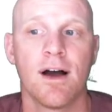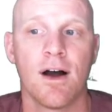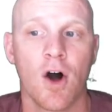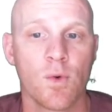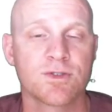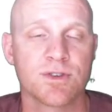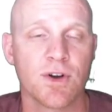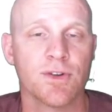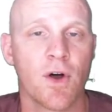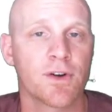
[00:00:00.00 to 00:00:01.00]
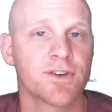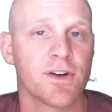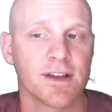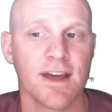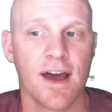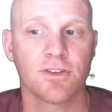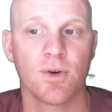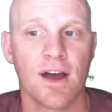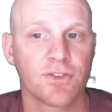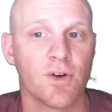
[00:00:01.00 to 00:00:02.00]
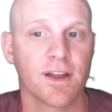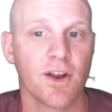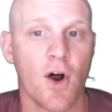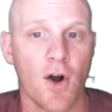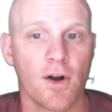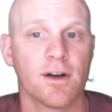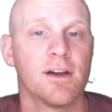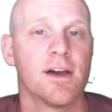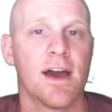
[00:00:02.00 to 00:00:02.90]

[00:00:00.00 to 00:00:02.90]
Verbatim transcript: uh, always result in R turning into S or S turning to R